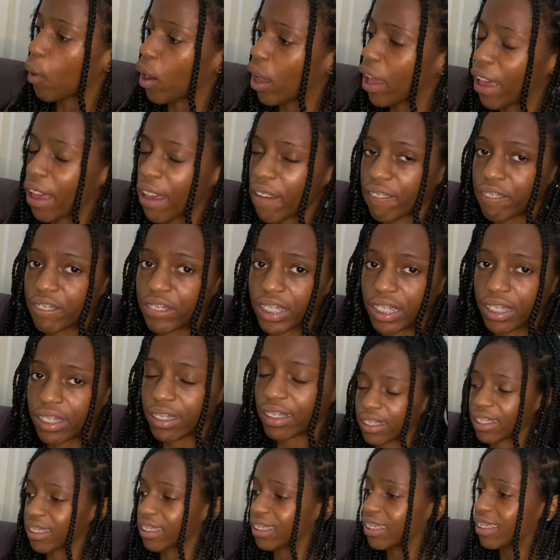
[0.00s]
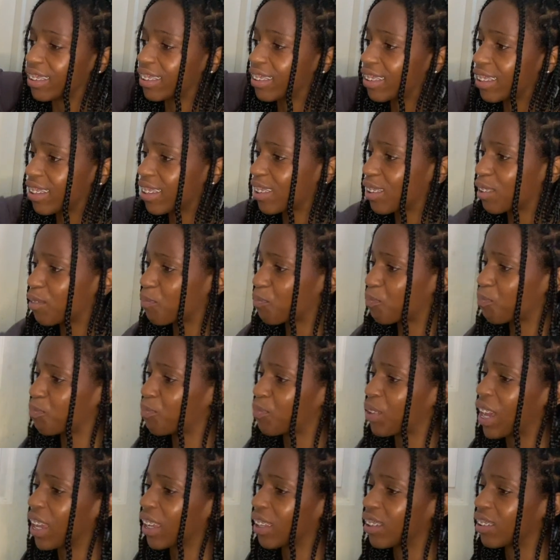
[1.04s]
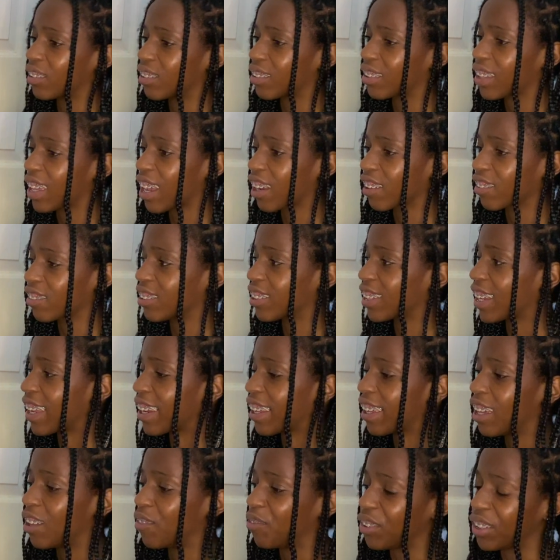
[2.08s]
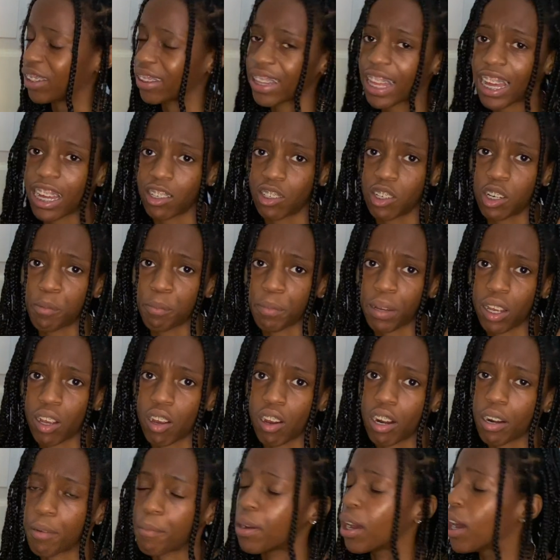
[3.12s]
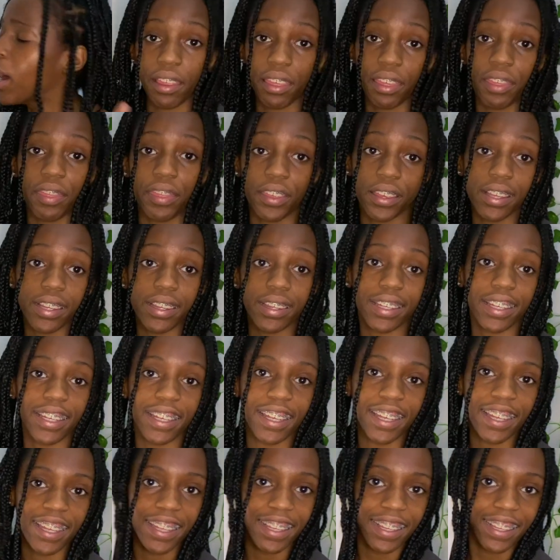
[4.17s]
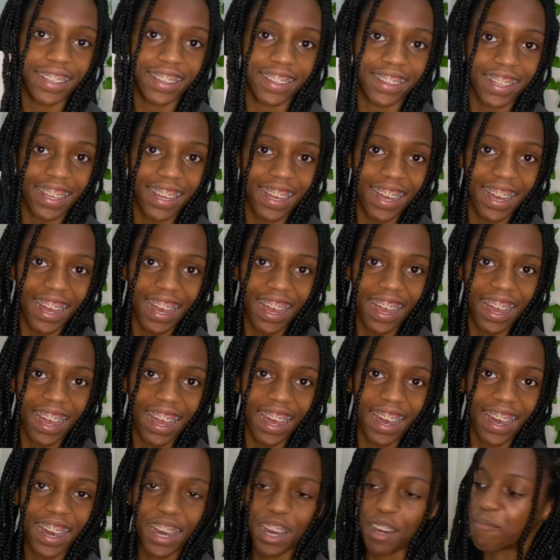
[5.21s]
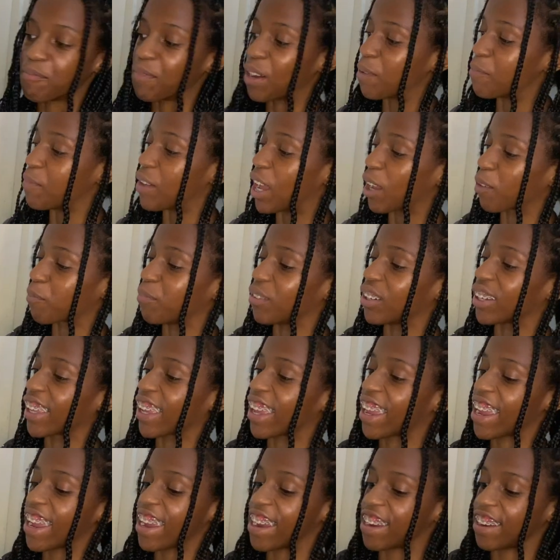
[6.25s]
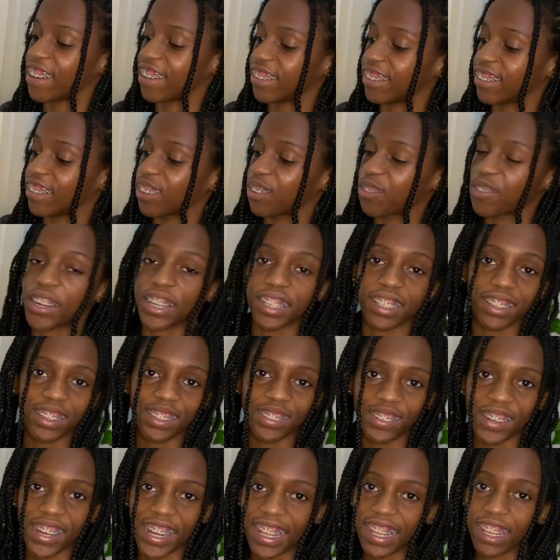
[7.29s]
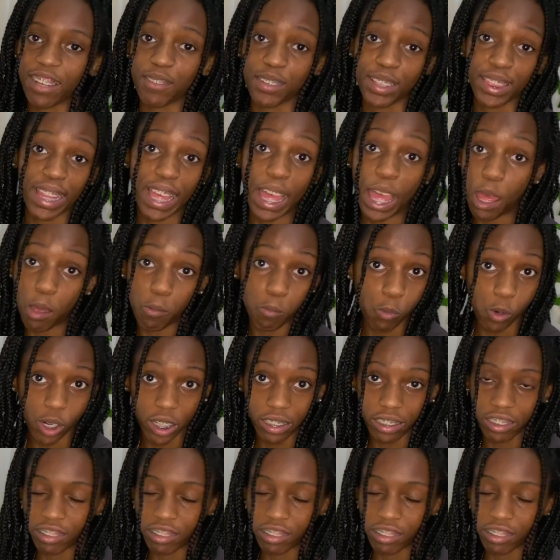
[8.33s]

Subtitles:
heavy. This package is actually kind of heavy. That hurt my arm. This is my MacBook Air 2020 with the M1